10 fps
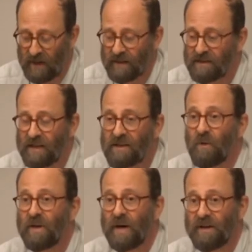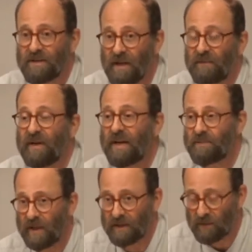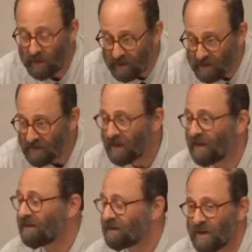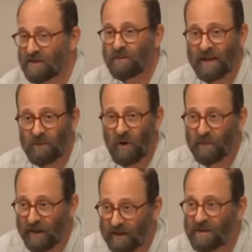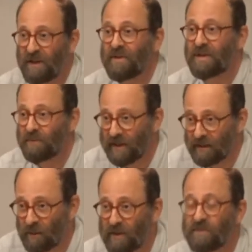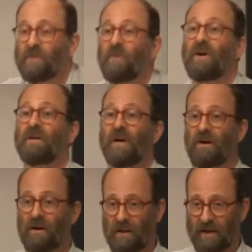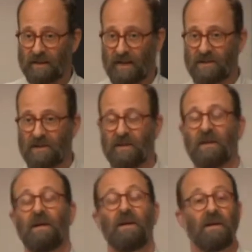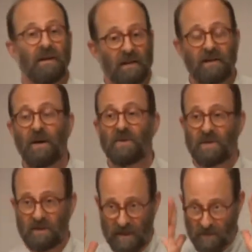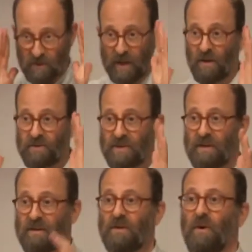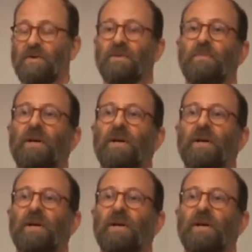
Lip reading: United States can worry about itself. It has plenty of lawyers. The Dresden Bank can worry about itself. It's got plenty of lawyers. We're worrying about our client, and that's it. That was the way Yossi thought of it.